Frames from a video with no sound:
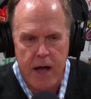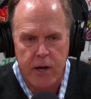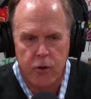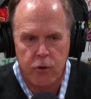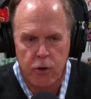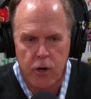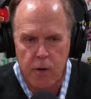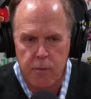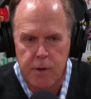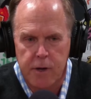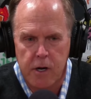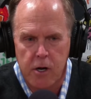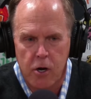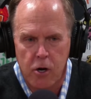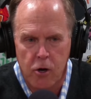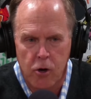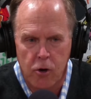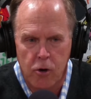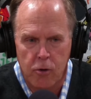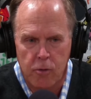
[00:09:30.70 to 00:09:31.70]
grew up in a
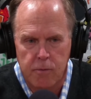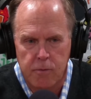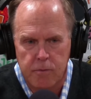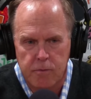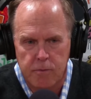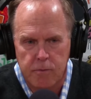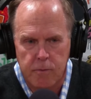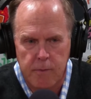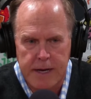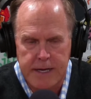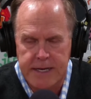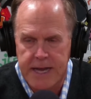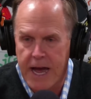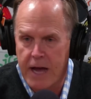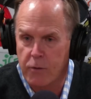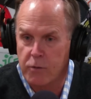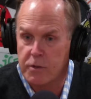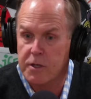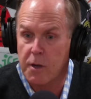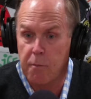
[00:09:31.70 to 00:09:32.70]
home. My dad
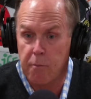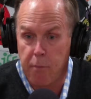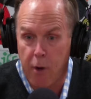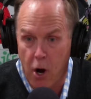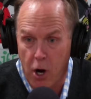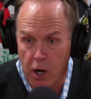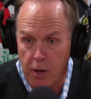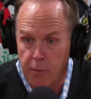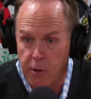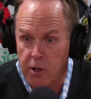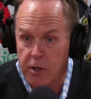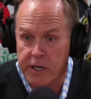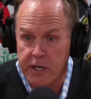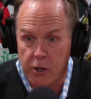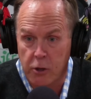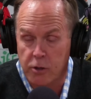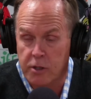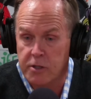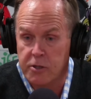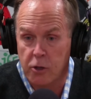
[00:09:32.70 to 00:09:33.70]
was a barber. He
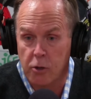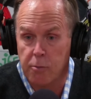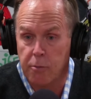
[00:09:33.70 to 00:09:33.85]
owned his own